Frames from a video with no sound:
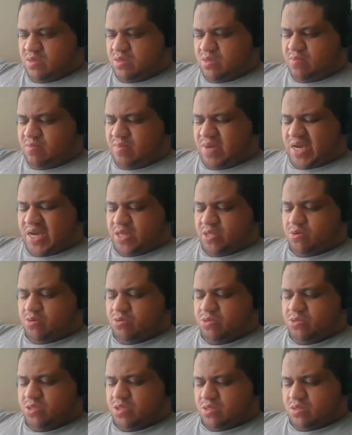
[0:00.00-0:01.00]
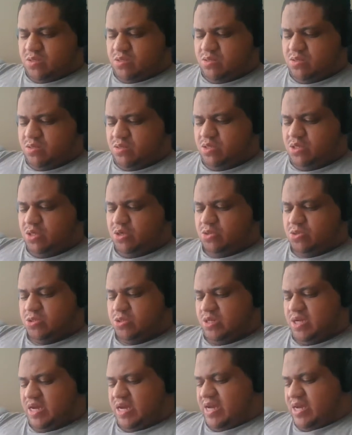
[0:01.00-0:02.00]
manuals and user
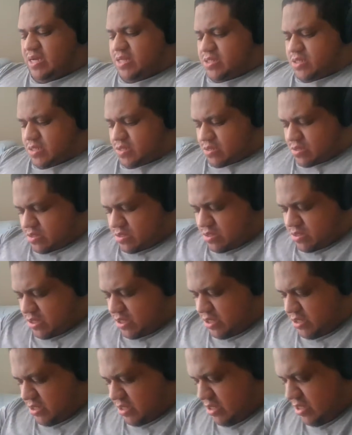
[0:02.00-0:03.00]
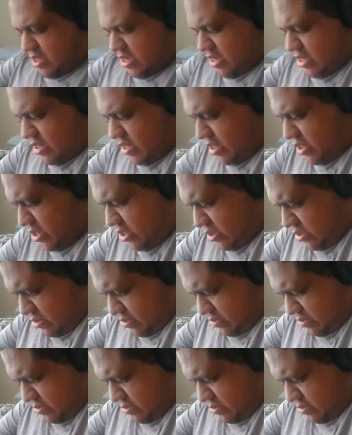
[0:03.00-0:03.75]
guides and things of that nature.